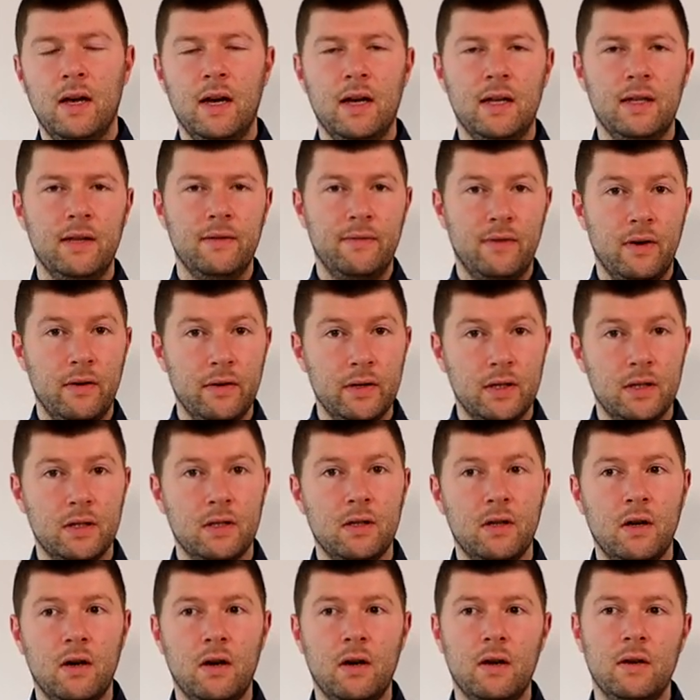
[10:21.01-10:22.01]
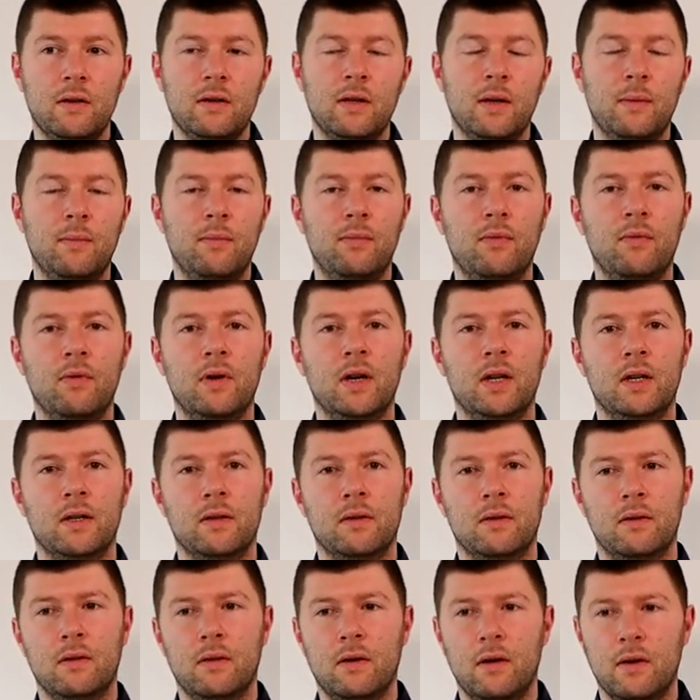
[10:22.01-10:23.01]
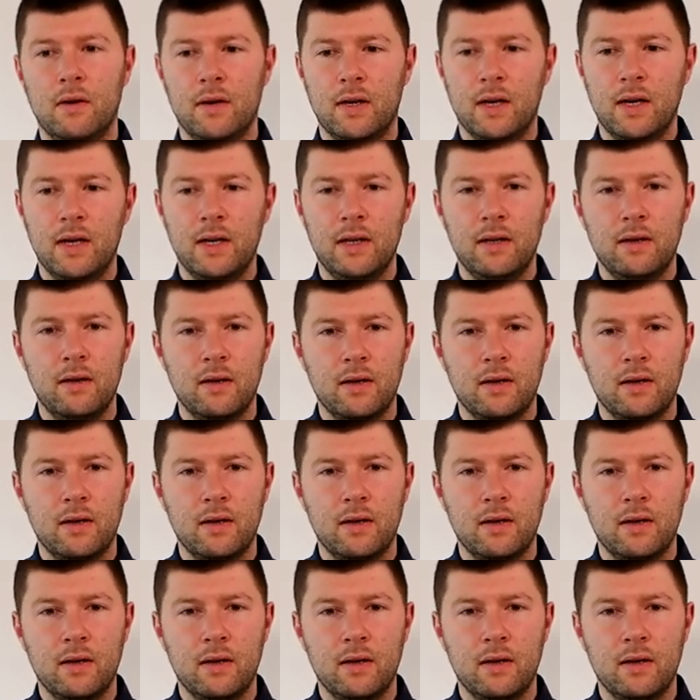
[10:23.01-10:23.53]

At the very start, they're brilliant, okay?